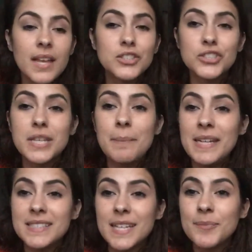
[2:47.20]
Just
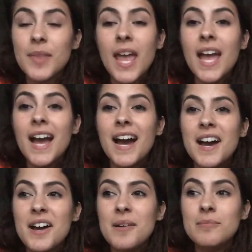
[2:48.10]
amazing.
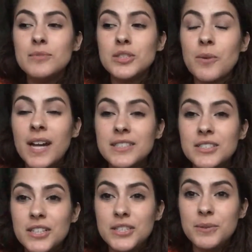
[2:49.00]
So I
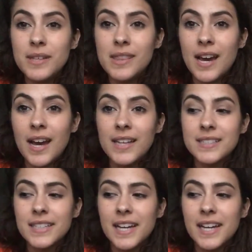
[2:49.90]
started doing that.